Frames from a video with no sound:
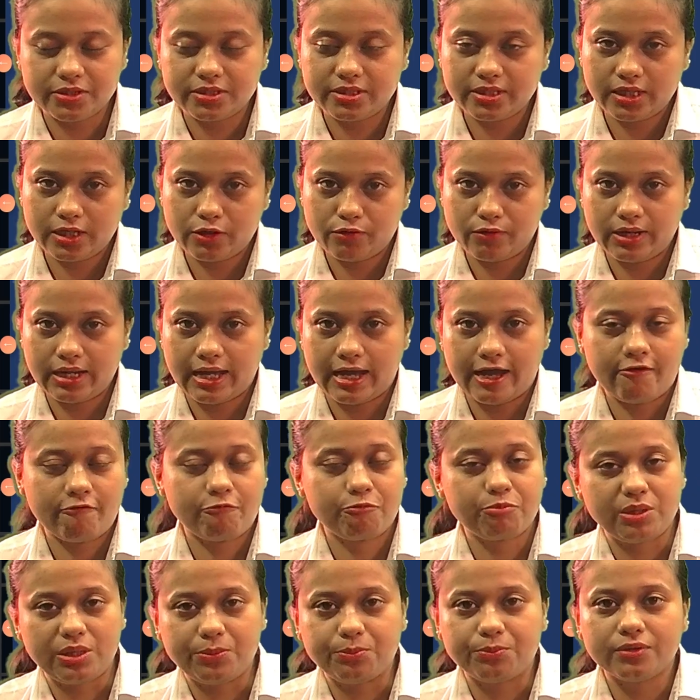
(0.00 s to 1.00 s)
you will have
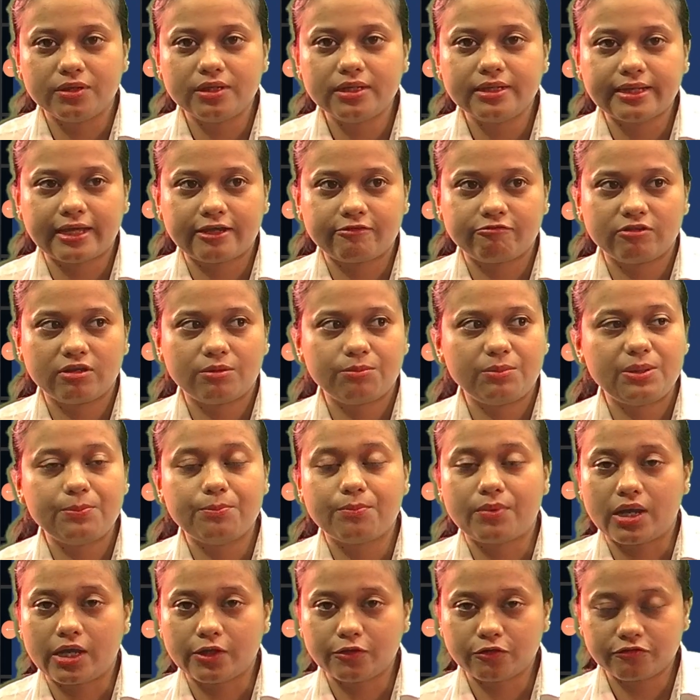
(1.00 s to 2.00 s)
people that will be
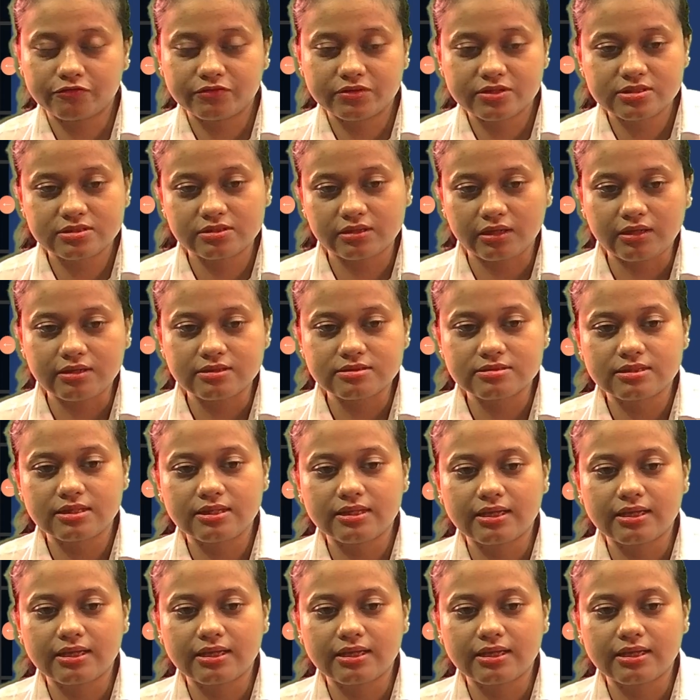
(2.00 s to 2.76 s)
part of the CEC,